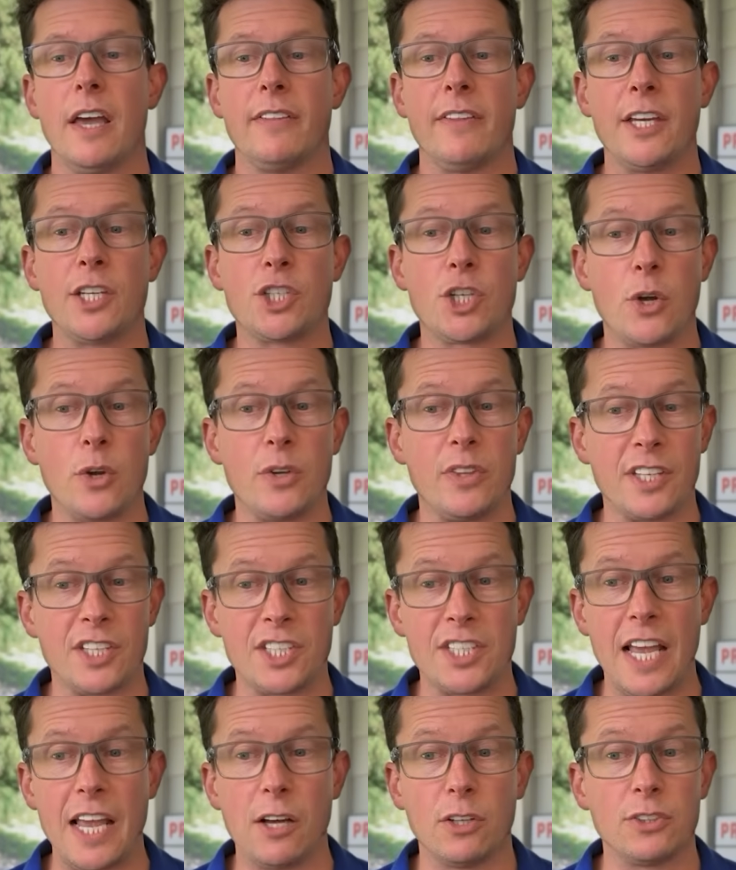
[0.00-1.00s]
They show you the
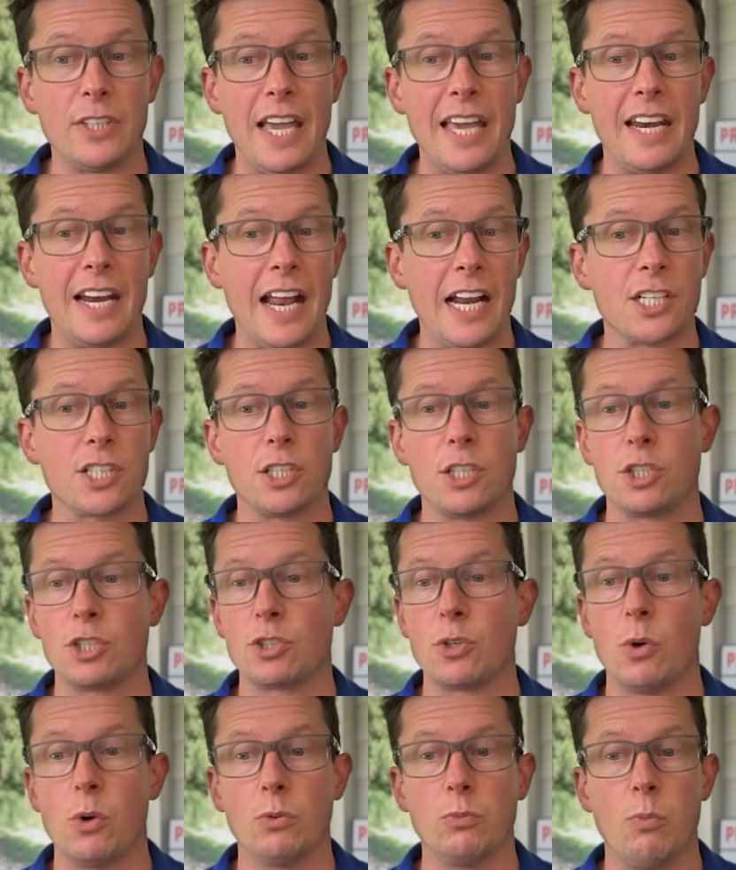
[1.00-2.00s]
sale date. It actually
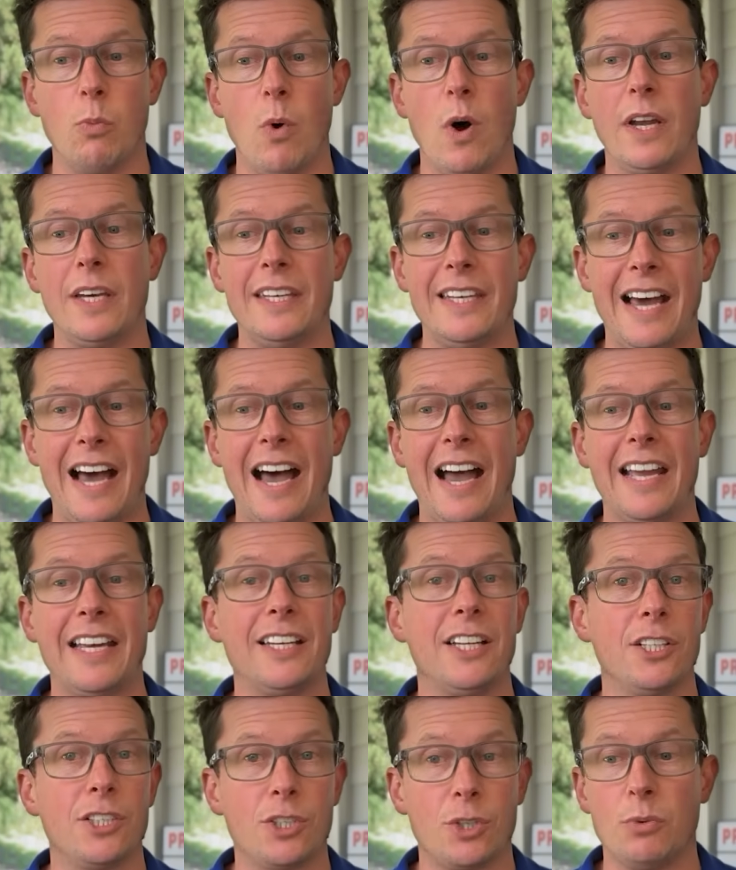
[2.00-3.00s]
sold
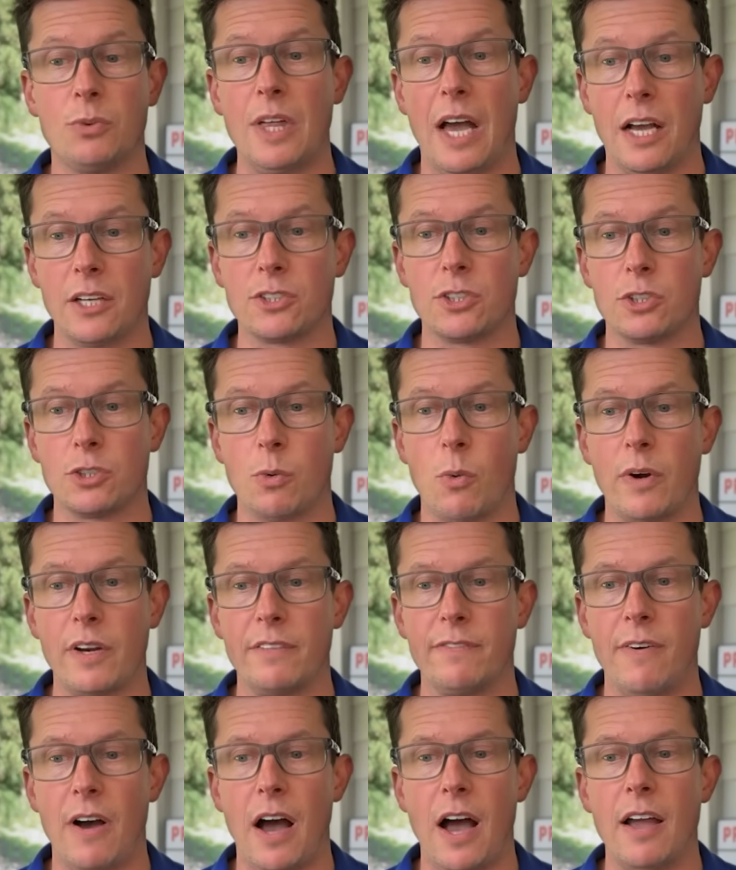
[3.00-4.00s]

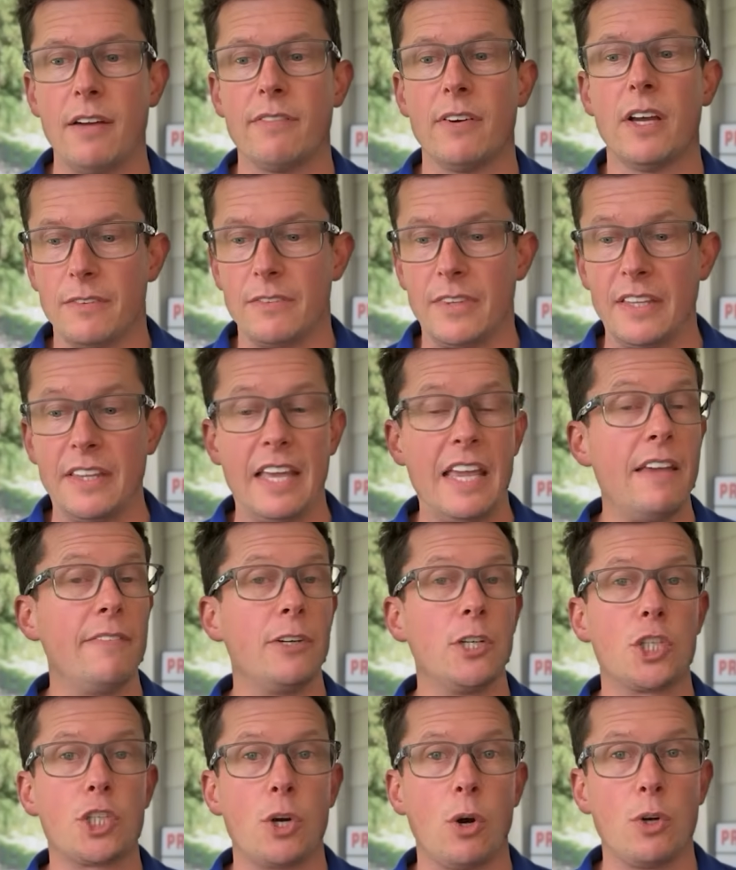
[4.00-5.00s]
1/9/2025. Then they even
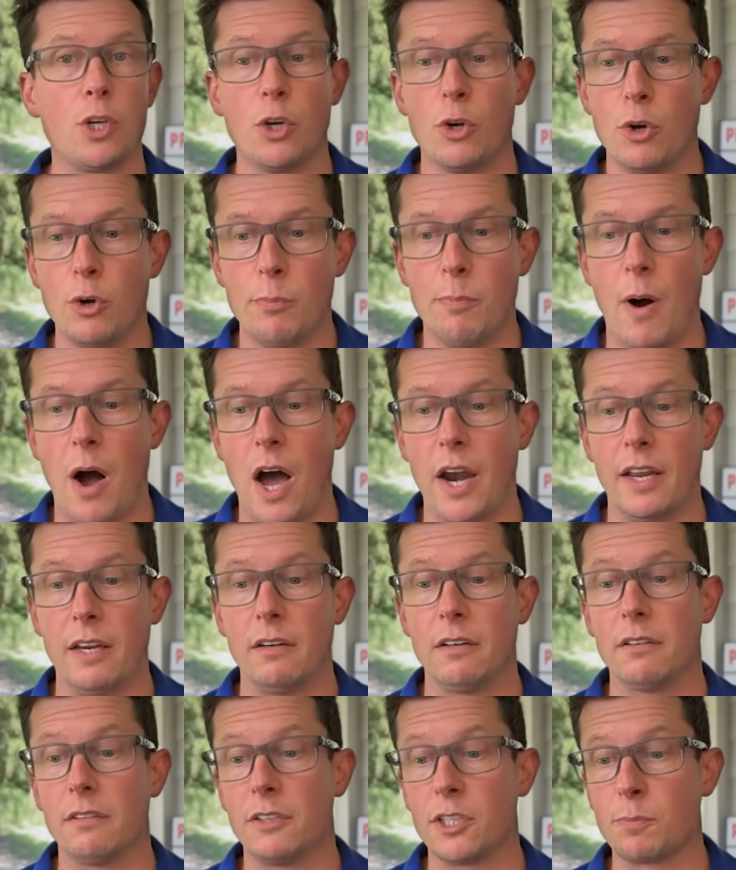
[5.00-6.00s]
show you who bought it.
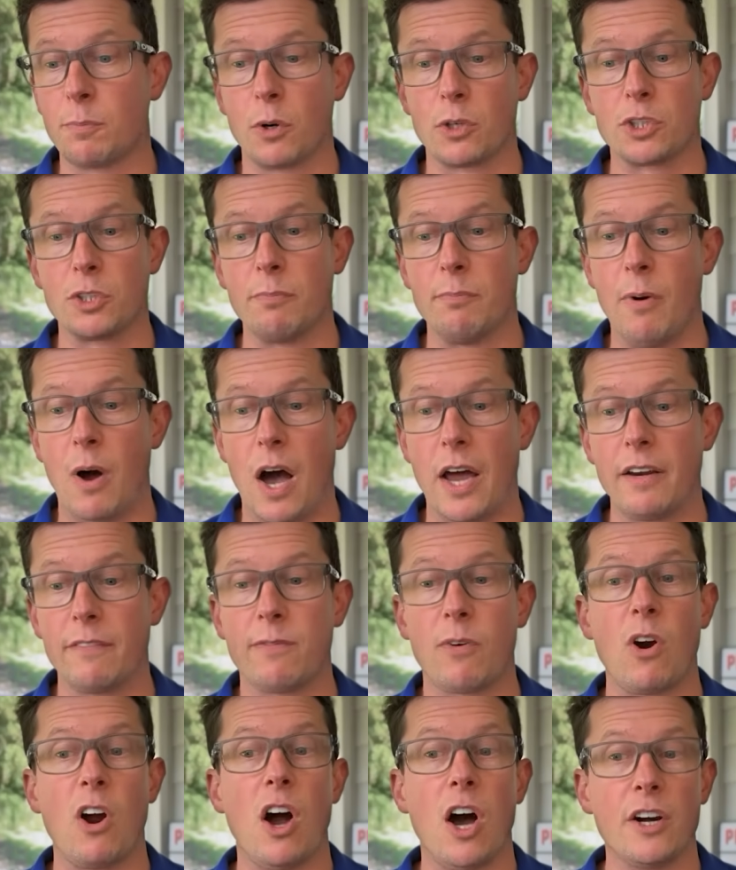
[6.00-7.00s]
This person bought it
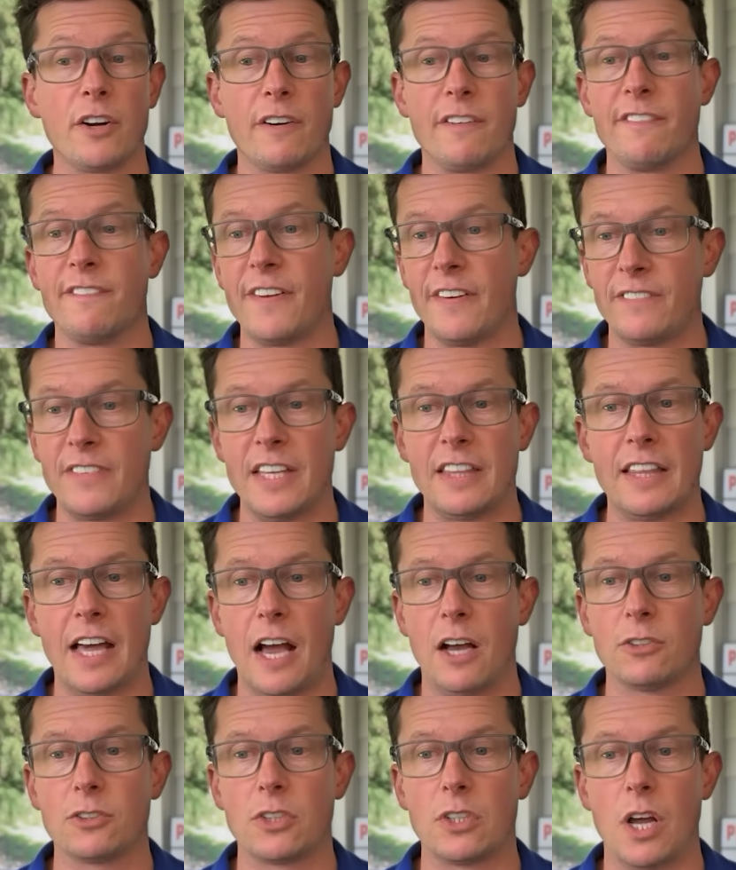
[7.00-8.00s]
for
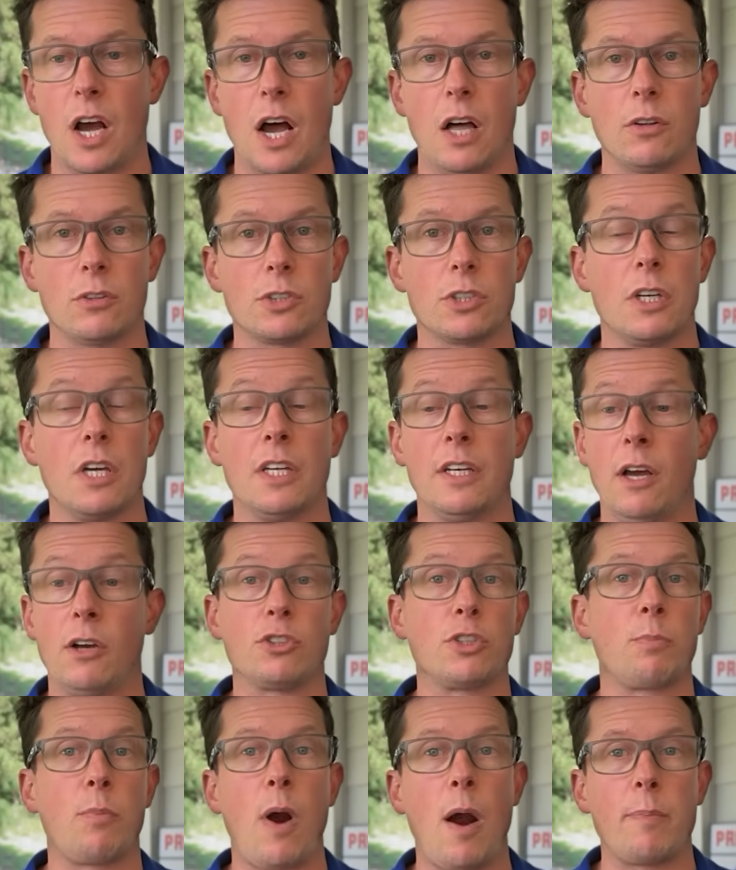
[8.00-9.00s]
$150,000. Now, is
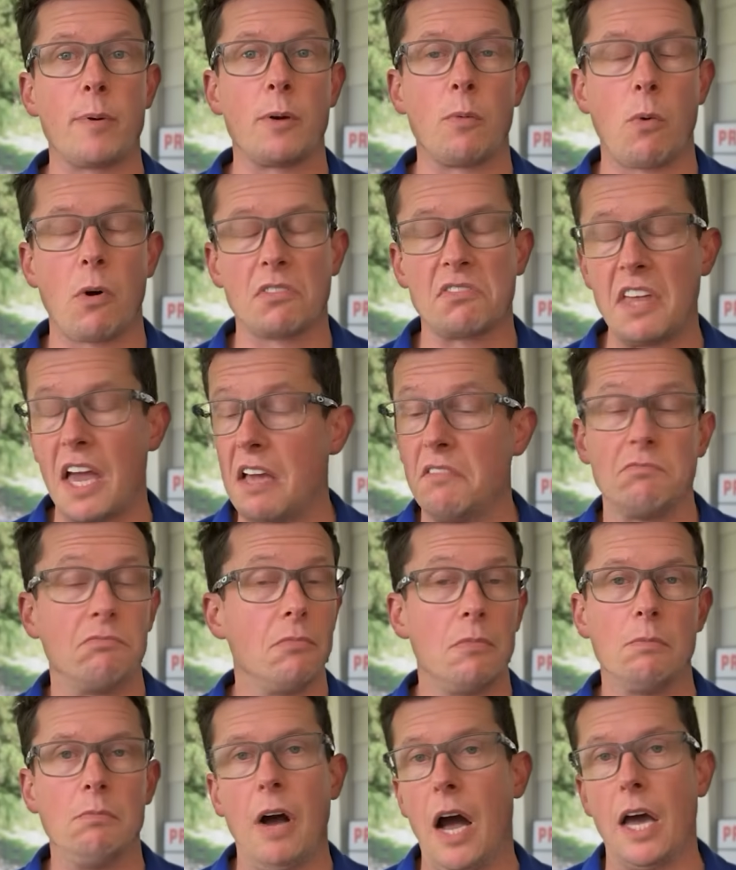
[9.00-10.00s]
the property worth that?
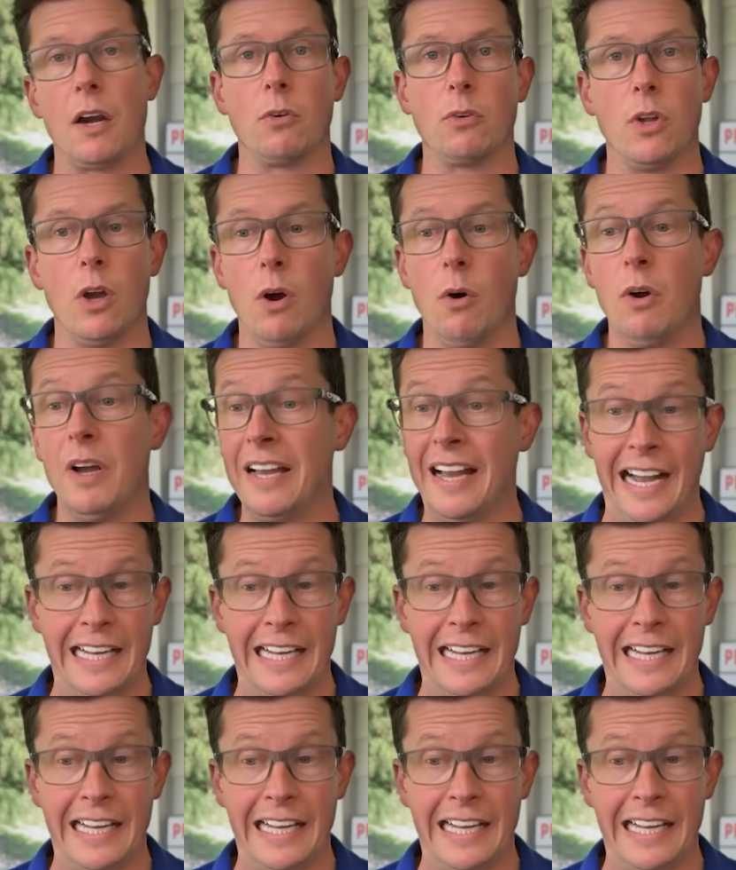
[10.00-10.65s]
I don't know.